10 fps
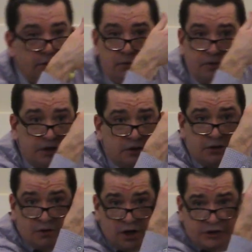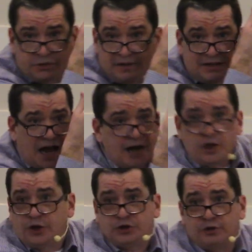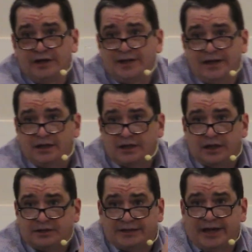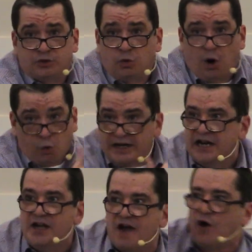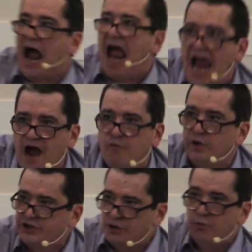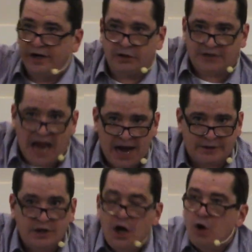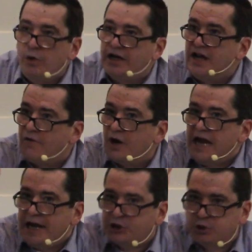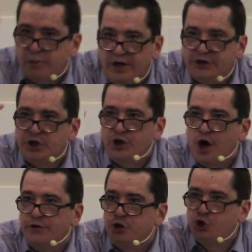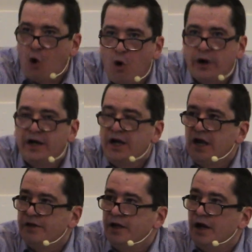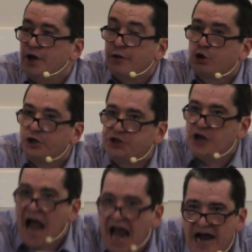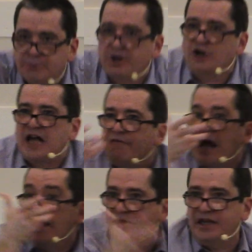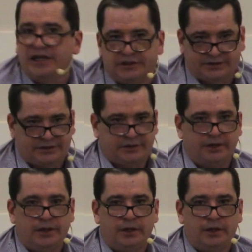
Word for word: to be, to us to be diagnosed or anything that, that says, well, we can never have what someone else has. We can never experience and know the joy that another Christian has because I've got this.